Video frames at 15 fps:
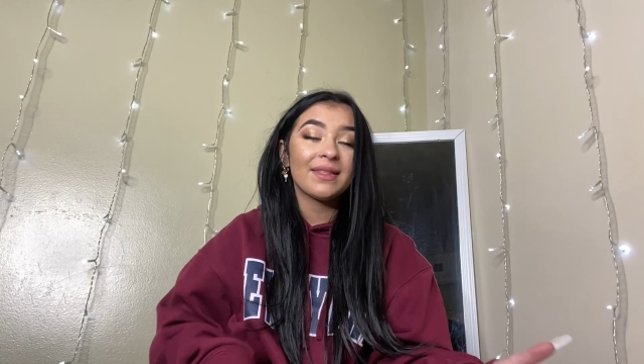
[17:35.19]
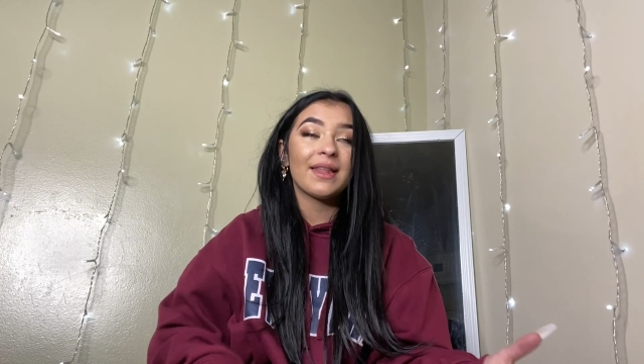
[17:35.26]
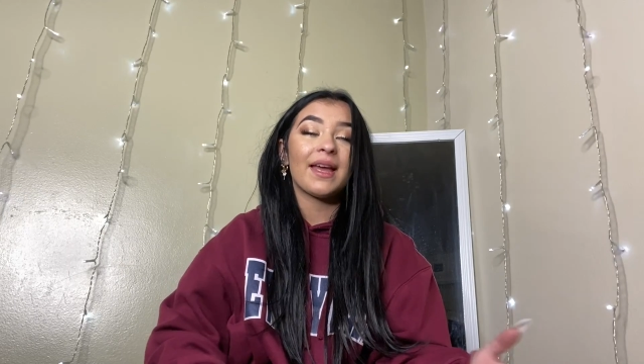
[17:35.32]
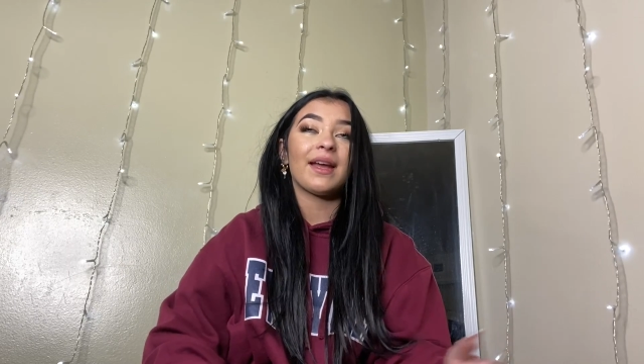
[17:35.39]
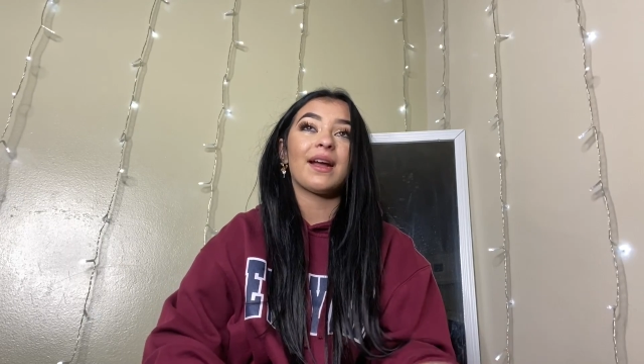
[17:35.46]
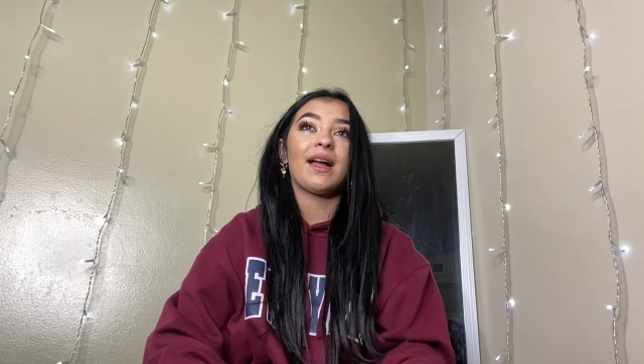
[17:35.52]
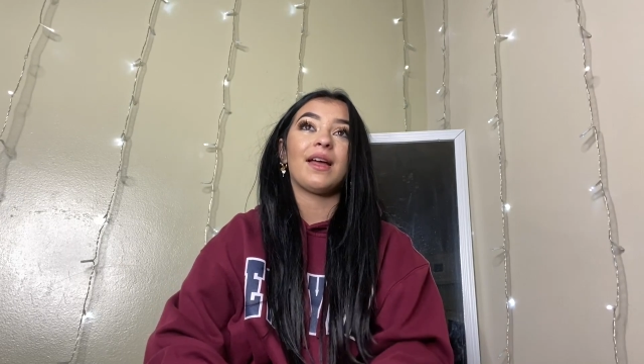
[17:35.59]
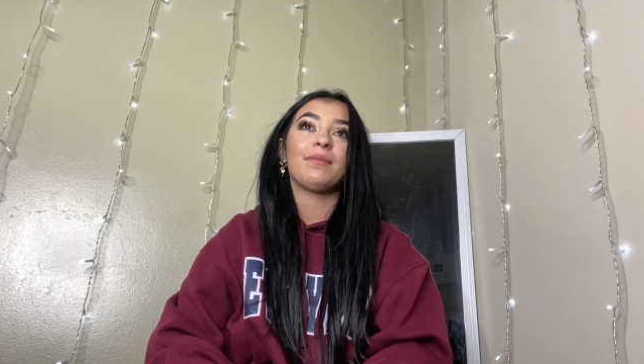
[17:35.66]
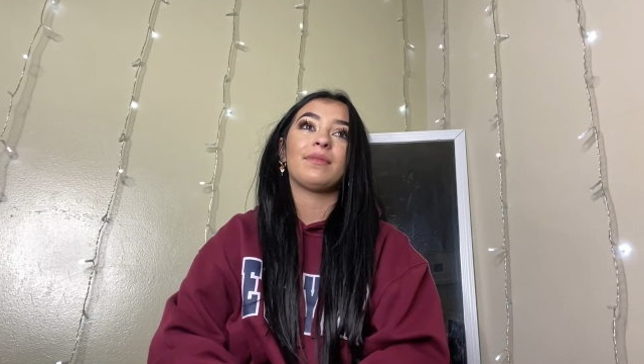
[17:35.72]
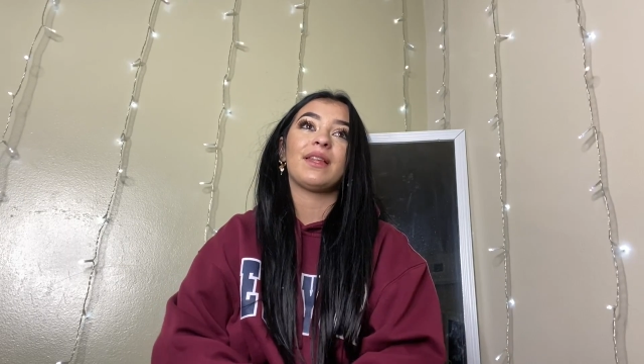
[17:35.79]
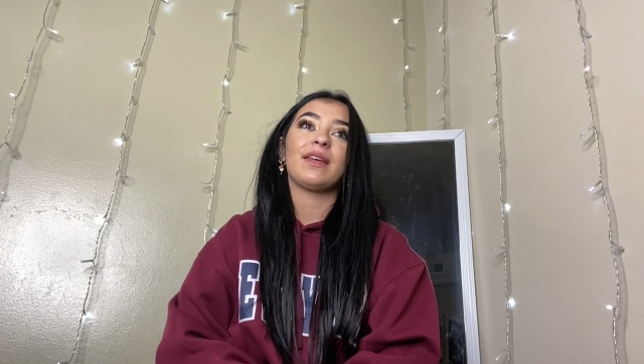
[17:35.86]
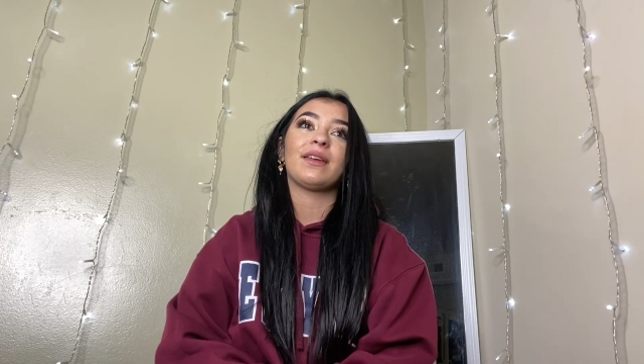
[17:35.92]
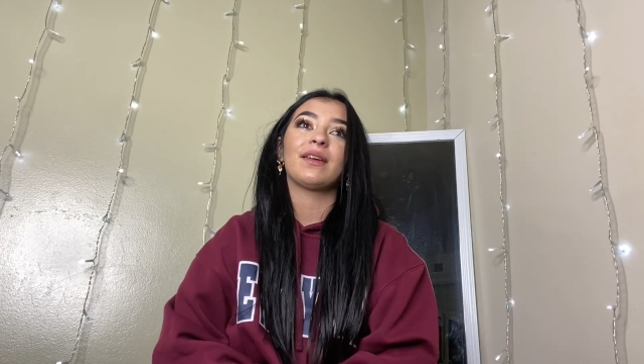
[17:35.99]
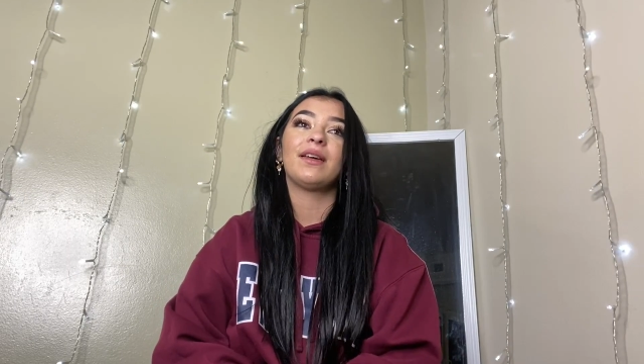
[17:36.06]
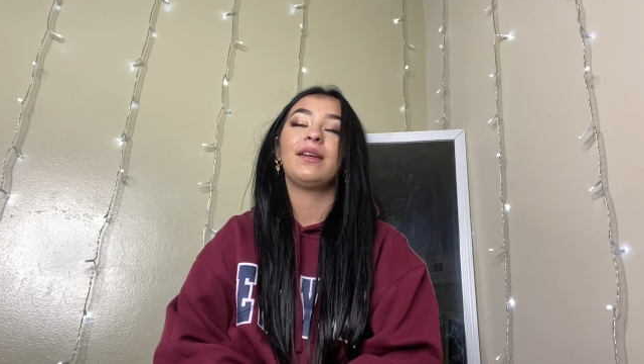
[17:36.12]
Like, I'm
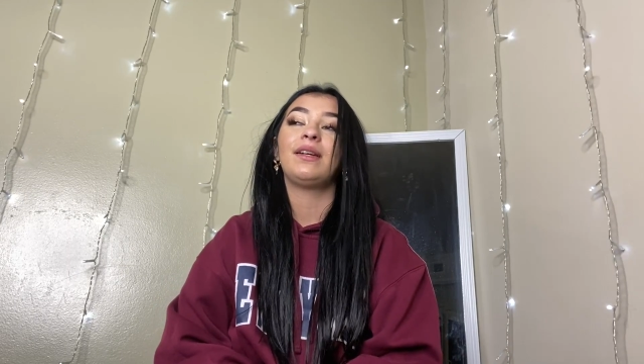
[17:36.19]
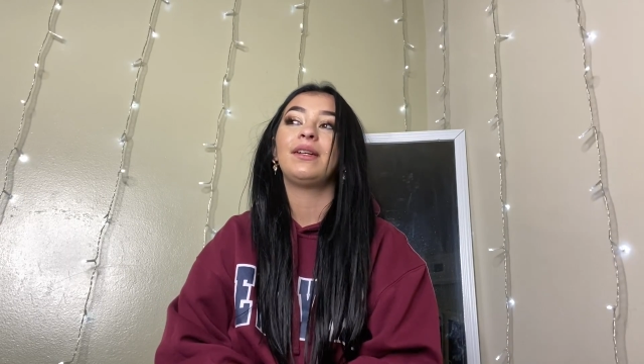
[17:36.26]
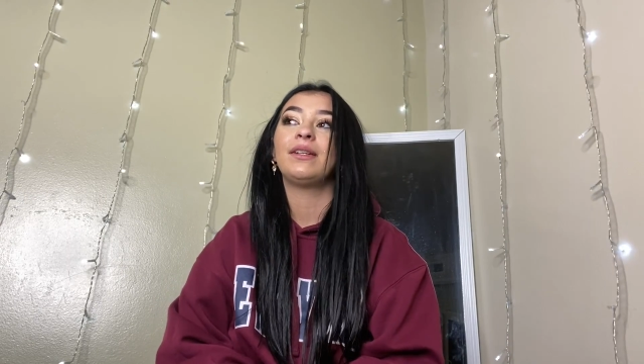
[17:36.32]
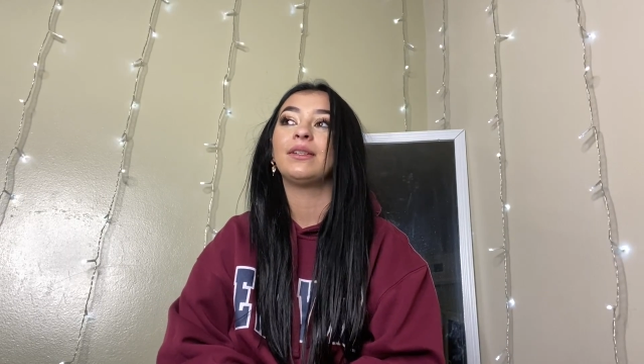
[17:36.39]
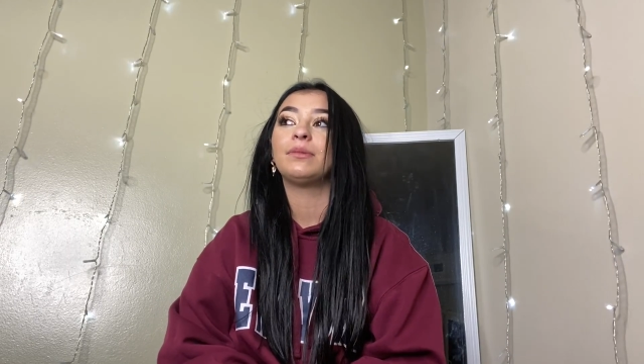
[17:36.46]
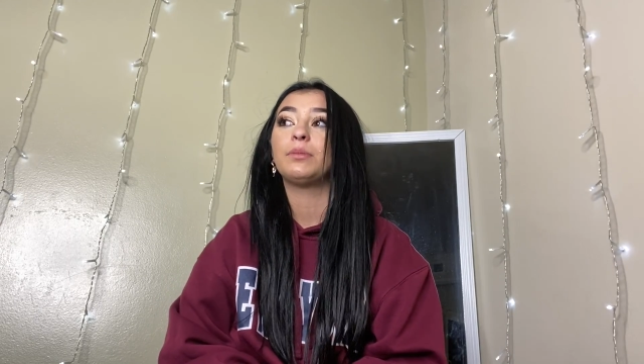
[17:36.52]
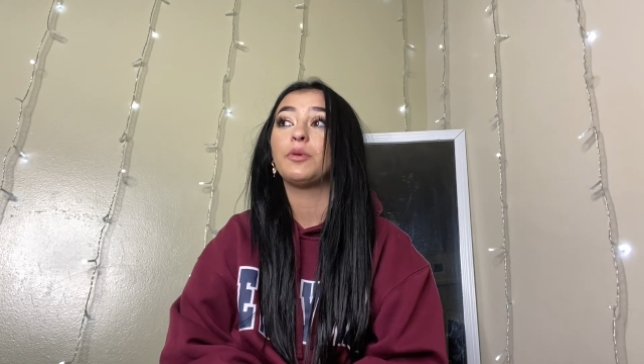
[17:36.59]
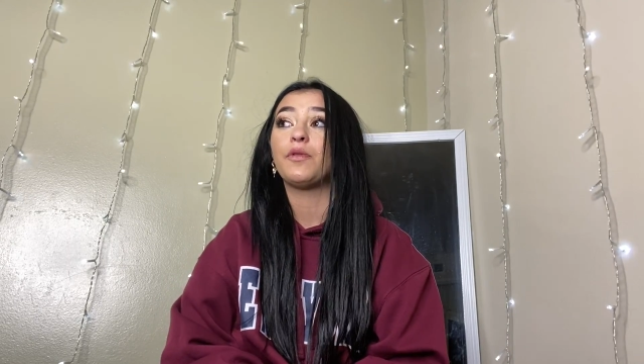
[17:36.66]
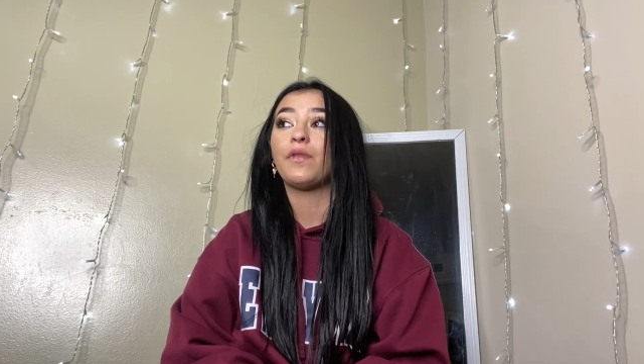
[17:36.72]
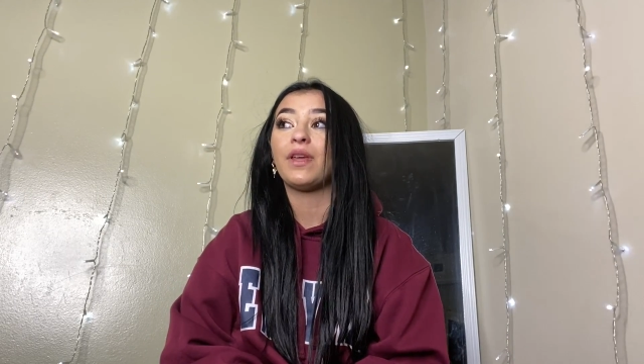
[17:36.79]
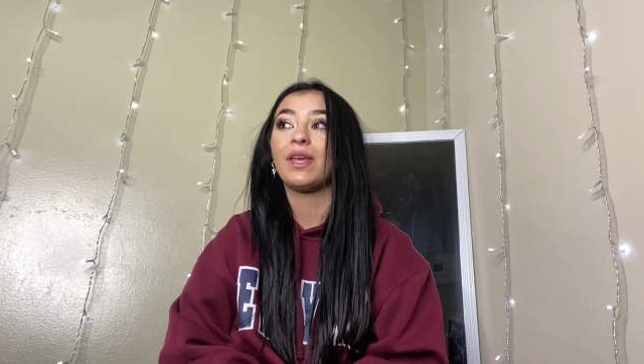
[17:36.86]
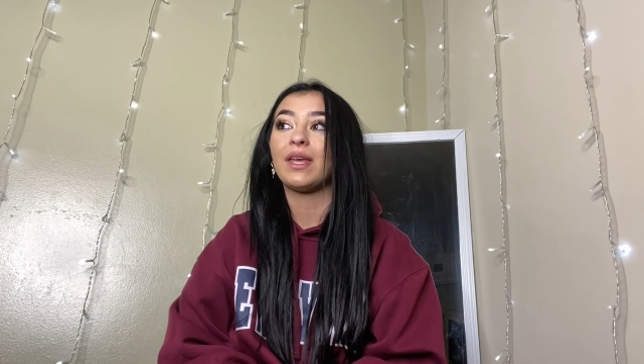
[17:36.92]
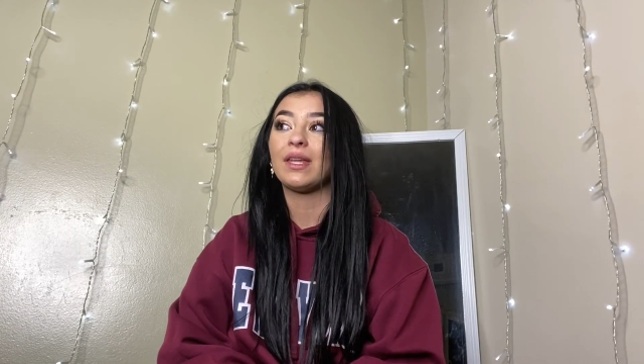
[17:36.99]
like moving